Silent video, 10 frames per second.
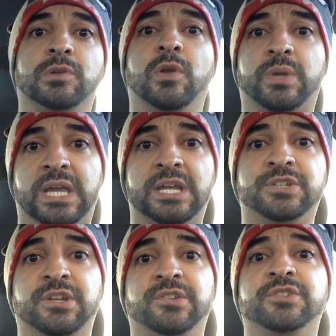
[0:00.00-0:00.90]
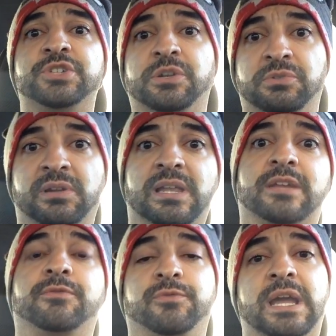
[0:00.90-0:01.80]
locations, generally
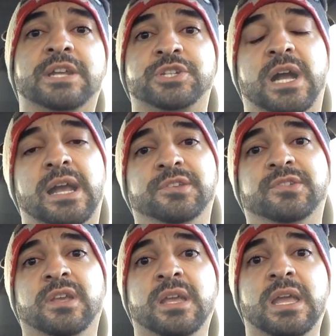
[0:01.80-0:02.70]
like a franchise.